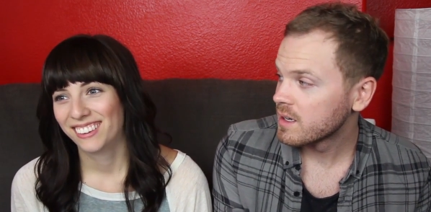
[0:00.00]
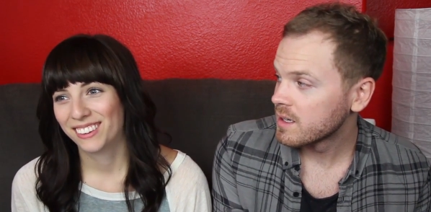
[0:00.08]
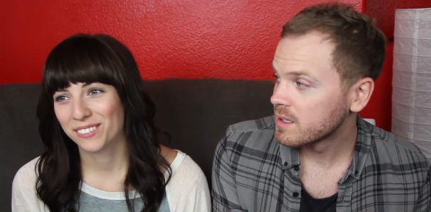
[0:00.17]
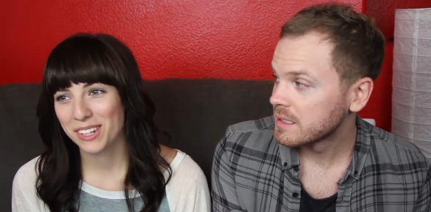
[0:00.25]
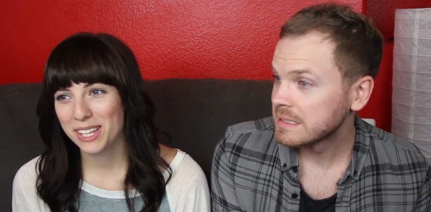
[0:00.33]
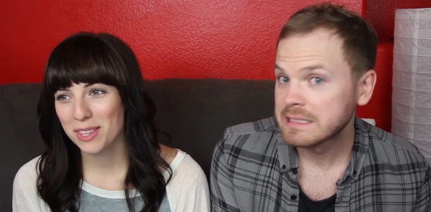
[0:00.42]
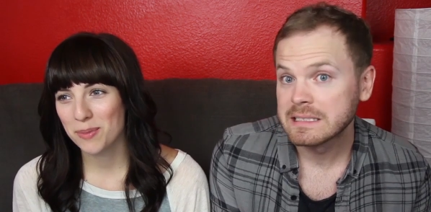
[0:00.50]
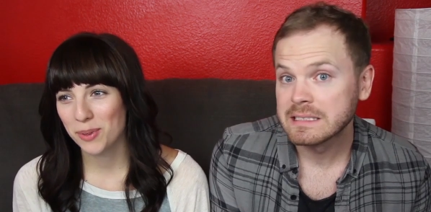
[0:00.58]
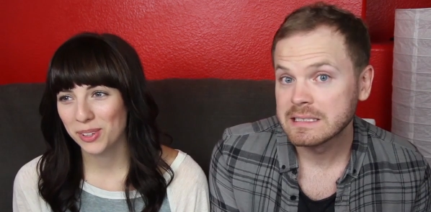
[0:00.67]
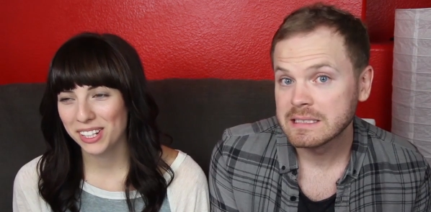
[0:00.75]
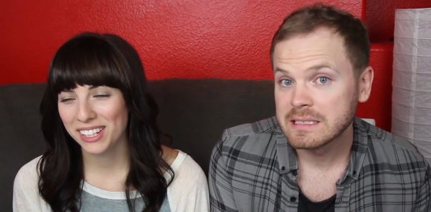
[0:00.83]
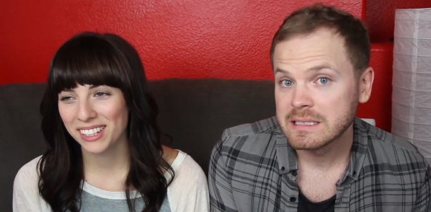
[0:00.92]
Speaker 1: 3 in the
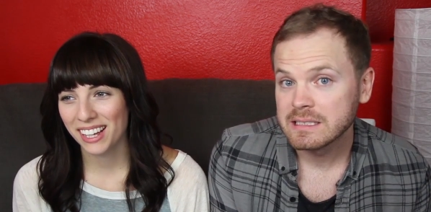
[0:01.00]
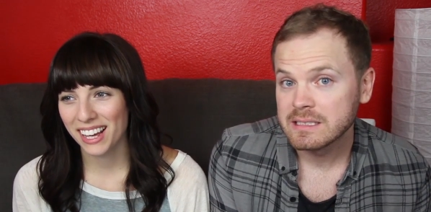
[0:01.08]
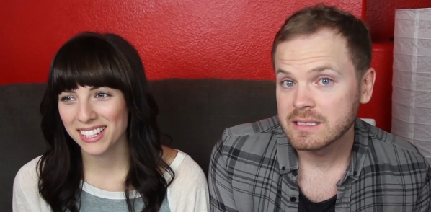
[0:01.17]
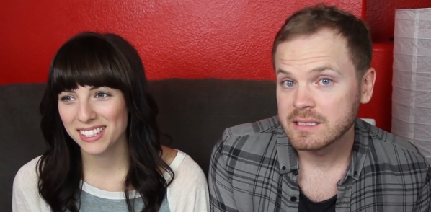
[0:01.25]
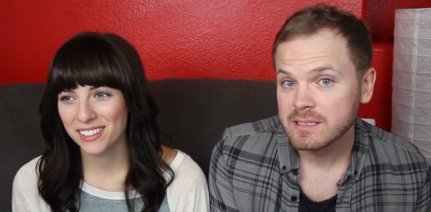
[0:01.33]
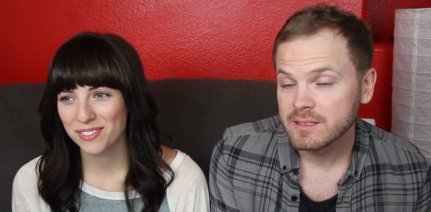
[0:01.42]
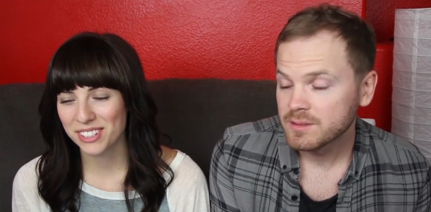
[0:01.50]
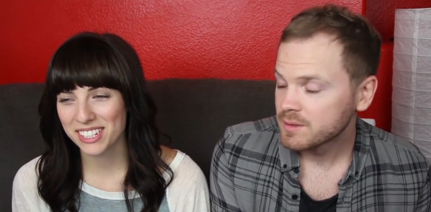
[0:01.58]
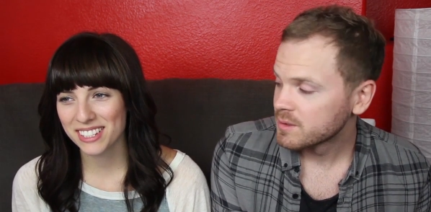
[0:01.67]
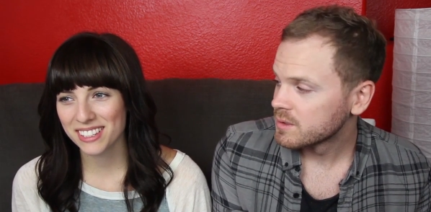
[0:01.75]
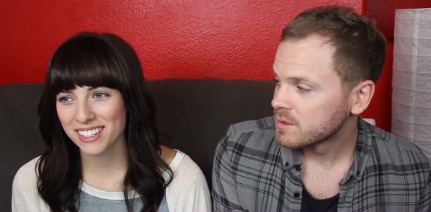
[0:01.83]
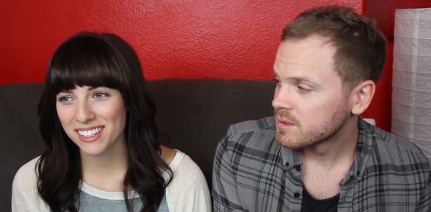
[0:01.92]
morning as of
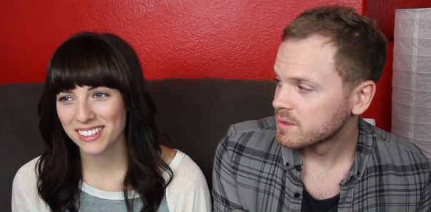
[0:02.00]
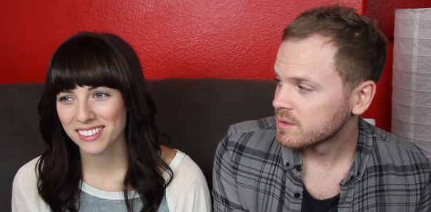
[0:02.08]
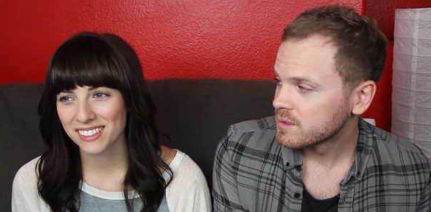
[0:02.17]
recently.